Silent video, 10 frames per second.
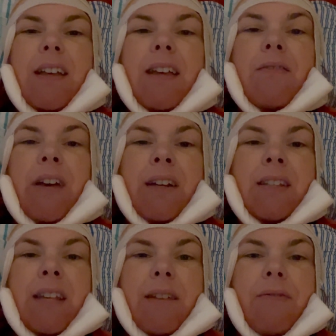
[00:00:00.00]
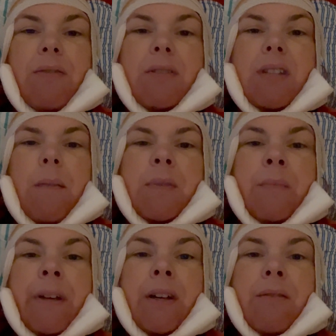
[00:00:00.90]
if I could take a few steps of
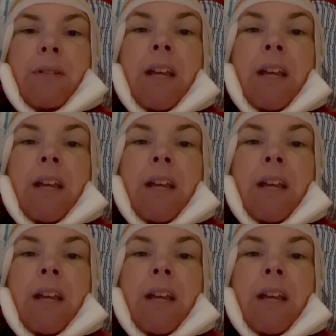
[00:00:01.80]
my own,